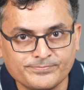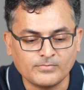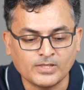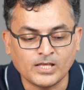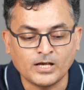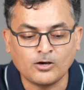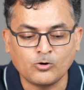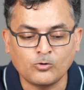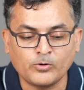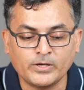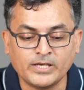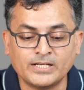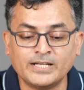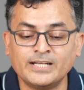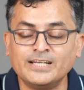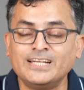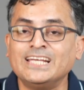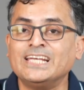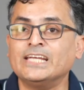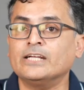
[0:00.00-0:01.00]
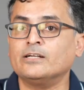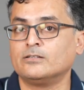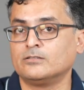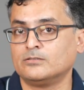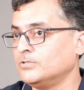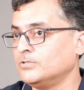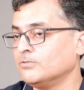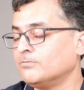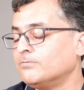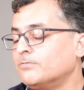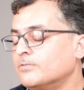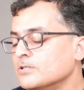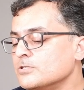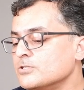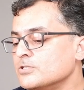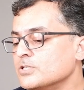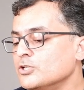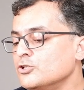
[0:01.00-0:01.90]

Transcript: now can i take it the first